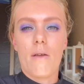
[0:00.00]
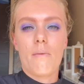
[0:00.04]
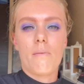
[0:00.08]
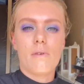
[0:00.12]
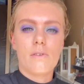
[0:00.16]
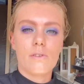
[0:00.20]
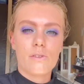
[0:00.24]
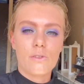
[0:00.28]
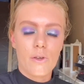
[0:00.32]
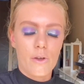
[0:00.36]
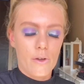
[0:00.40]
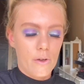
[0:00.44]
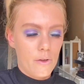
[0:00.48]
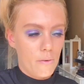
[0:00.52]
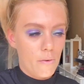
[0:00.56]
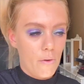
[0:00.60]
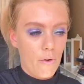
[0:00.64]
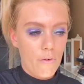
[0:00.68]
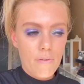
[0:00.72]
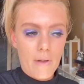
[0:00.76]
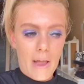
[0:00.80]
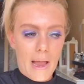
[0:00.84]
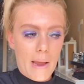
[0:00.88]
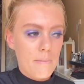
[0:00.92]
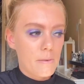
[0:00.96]
So
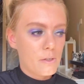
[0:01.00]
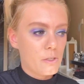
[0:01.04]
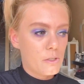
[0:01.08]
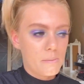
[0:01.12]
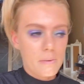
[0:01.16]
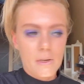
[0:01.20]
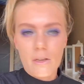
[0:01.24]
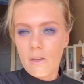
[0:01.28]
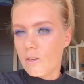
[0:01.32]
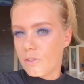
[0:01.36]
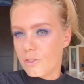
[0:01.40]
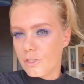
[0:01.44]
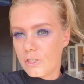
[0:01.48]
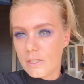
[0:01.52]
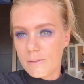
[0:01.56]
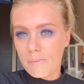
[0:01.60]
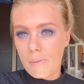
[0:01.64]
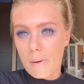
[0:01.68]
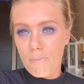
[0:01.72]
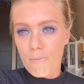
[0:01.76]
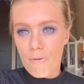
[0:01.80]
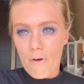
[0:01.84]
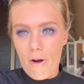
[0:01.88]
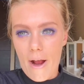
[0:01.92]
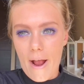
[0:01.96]
off camera, just I just did my
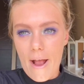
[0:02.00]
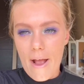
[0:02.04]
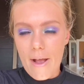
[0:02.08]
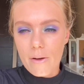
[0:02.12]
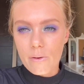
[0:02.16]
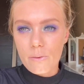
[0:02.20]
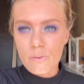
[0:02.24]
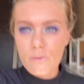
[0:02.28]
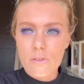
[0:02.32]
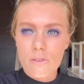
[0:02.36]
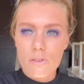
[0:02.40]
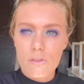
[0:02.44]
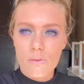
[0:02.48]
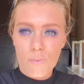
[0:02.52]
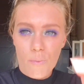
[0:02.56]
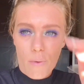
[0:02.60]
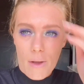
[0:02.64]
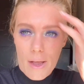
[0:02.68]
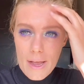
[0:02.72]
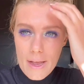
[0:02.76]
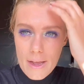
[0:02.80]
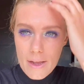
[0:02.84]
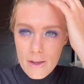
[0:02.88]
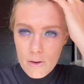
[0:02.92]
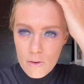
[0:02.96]
brows as
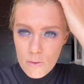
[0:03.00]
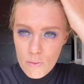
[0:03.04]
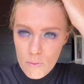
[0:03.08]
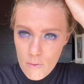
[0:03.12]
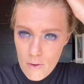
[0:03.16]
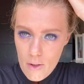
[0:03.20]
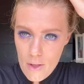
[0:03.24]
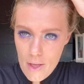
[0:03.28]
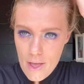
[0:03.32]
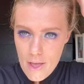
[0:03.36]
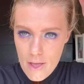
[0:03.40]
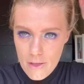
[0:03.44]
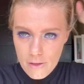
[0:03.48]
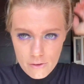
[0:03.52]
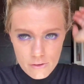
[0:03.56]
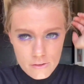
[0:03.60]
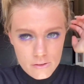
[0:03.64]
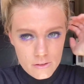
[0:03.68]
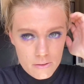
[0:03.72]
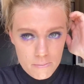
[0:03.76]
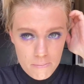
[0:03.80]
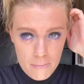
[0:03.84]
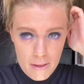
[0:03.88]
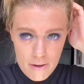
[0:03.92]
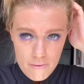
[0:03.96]
well,
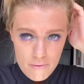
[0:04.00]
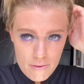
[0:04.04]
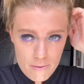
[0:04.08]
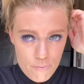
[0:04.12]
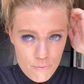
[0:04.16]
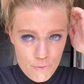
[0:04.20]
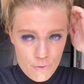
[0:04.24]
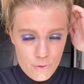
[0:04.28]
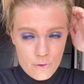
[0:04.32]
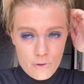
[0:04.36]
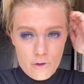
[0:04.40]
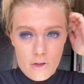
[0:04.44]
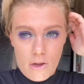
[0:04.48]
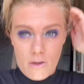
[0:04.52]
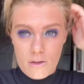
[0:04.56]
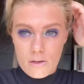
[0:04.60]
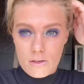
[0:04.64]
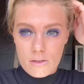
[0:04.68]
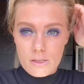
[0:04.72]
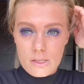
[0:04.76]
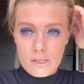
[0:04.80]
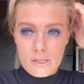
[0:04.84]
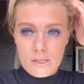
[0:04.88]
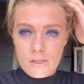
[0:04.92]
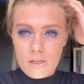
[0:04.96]
using Benefit
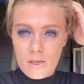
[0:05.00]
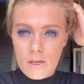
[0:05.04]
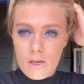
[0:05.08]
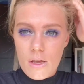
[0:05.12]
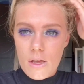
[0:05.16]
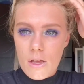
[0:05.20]
products.